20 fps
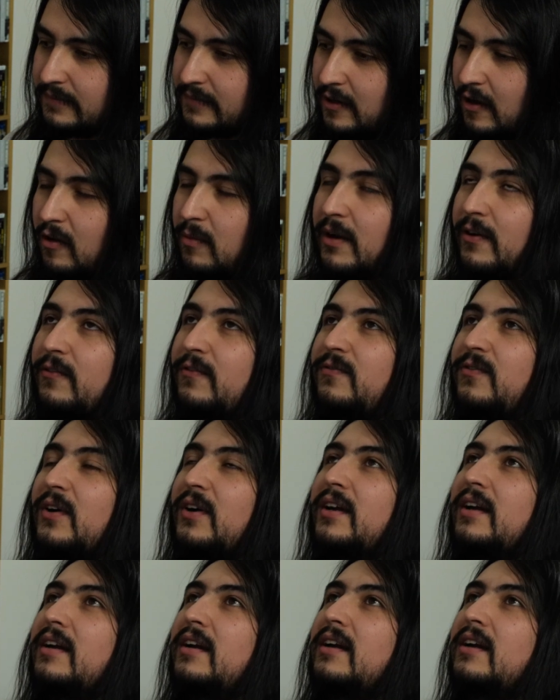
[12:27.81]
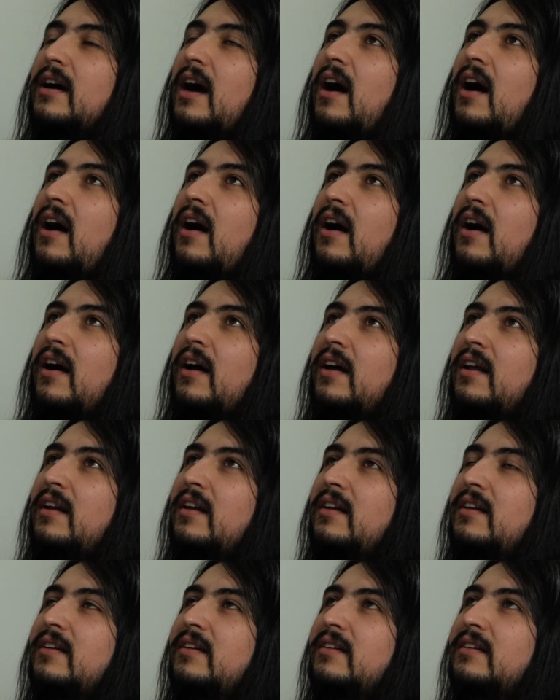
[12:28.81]
Oh my fucking
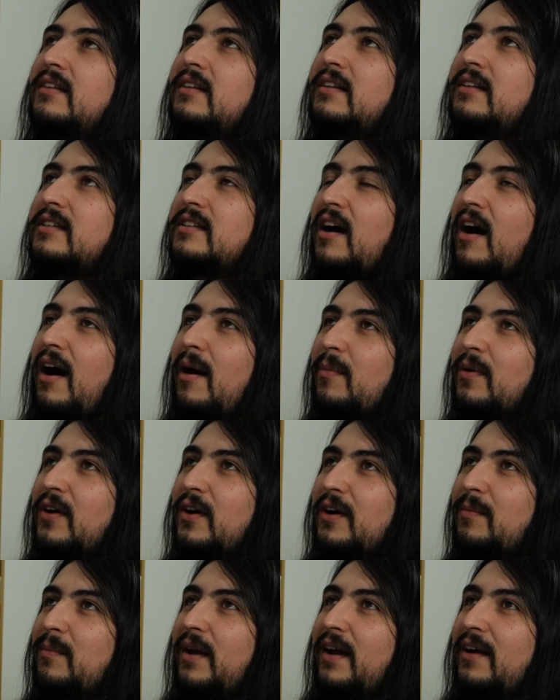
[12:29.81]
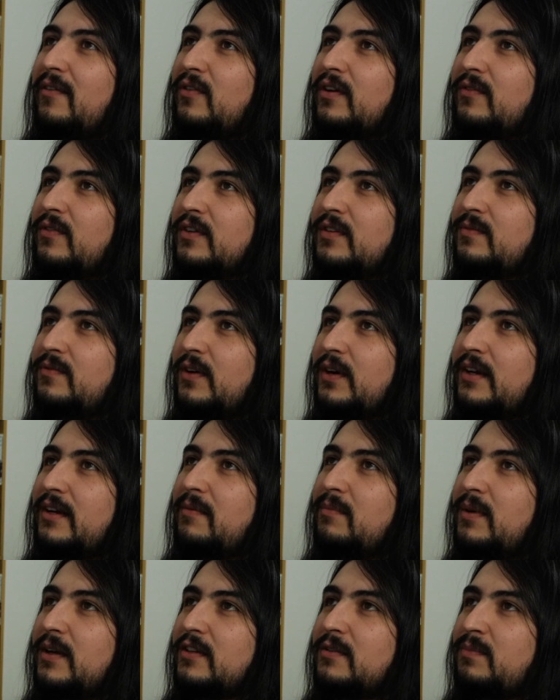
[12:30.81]
god. Top Gun Maverick for
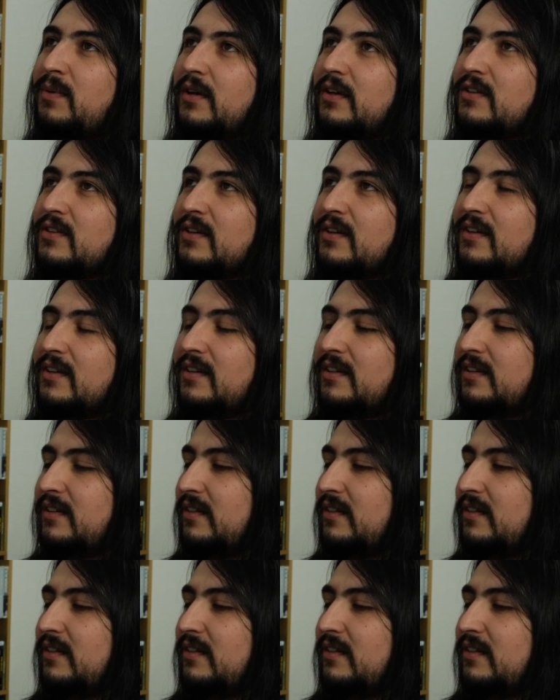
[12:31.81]
fucking Best Picture.